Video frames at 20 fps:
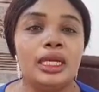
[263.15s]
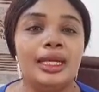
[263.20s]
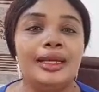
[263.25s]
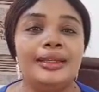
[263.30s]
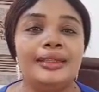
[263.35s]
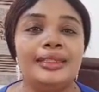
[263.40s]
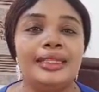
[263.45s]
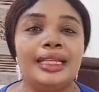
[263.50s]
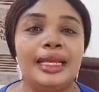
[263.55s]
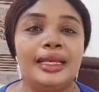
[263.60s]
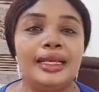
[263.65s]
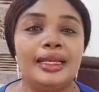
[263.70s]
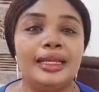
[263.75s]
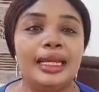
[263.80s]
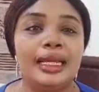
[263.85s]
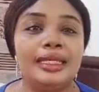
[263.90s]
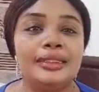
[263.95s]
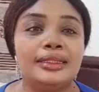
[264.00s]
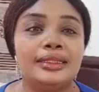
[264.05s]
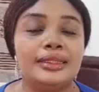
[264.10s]
then
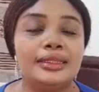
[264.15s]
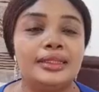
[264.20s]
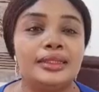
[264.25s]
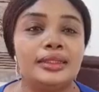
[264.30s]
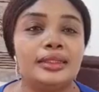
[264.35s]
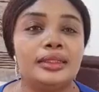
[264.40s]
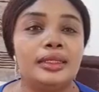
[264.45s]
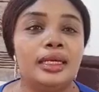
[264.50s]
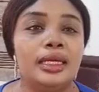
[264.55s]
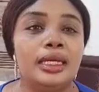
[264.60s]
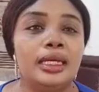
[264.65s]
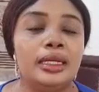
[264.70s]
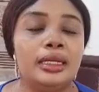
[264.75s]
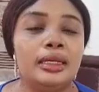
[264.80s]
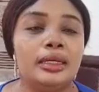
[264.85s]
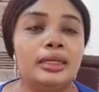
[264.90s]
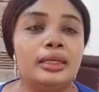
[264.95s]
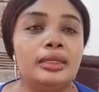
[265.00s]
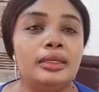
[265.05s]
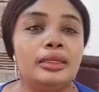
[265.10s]
get
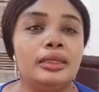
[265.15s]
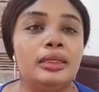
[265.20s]
a